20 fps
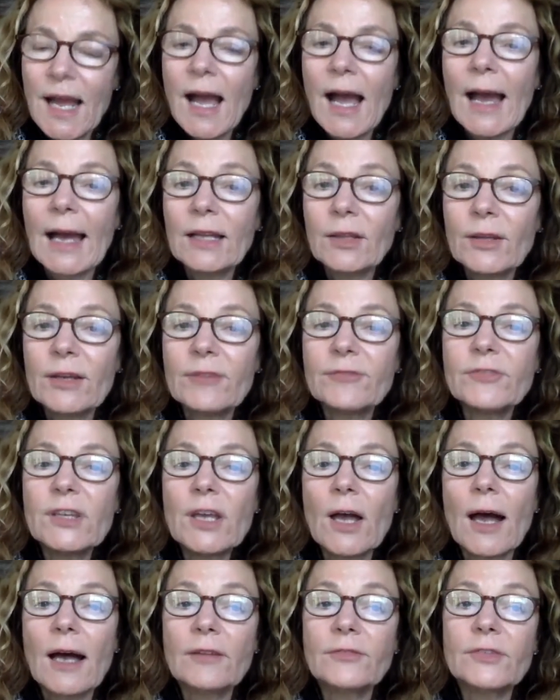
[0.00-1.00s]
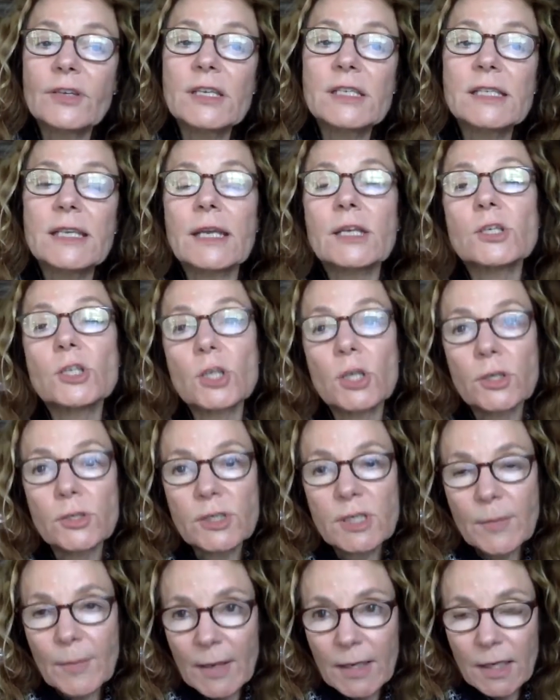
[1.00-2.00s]
I left the office and turned
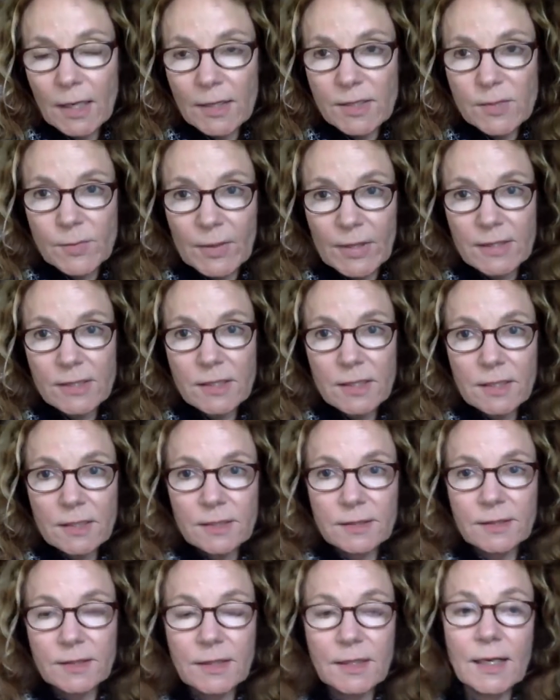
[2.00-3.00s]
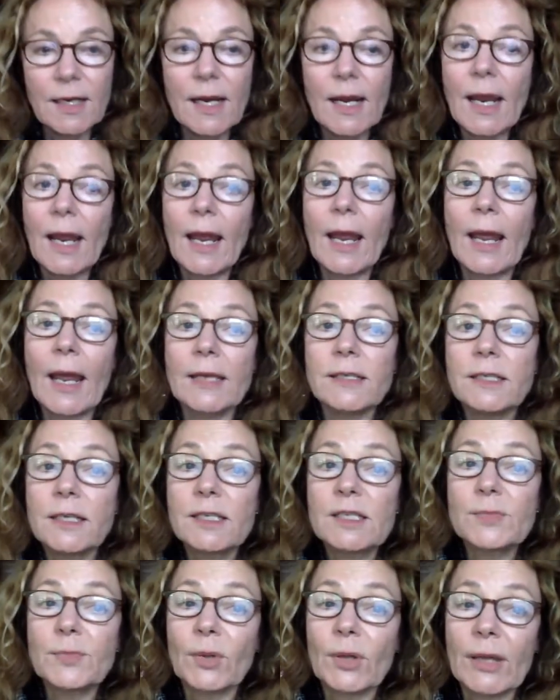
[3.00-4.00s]
to my husband and
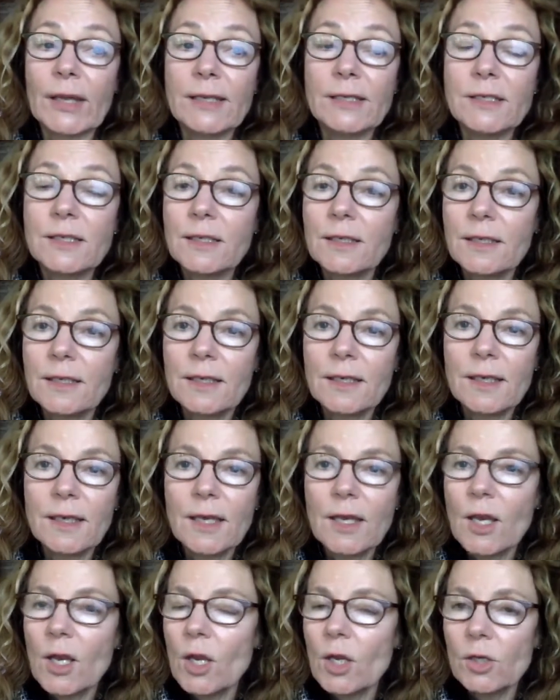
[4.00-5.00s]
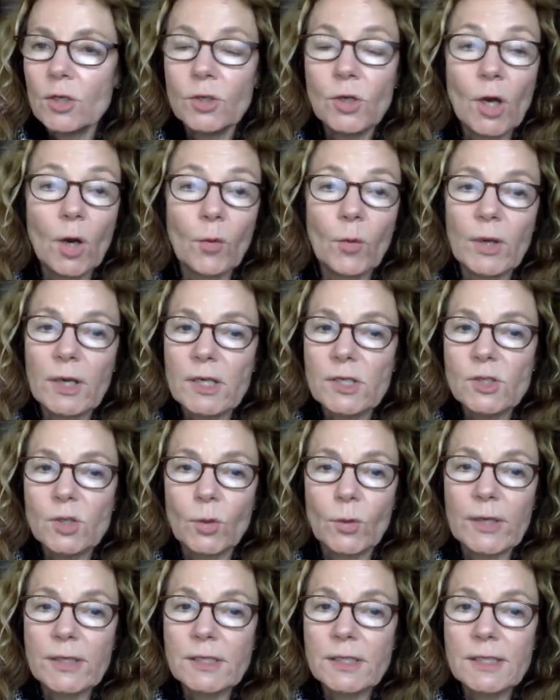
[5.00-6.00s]
explained, "No one is
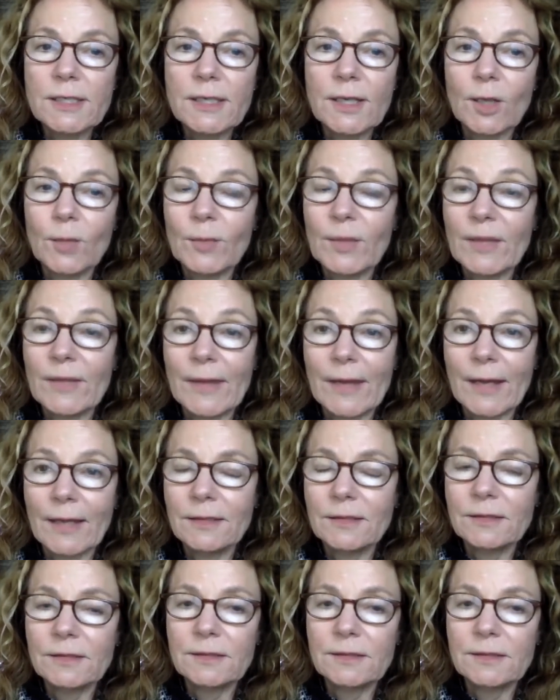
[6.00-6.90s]
going to tell me that."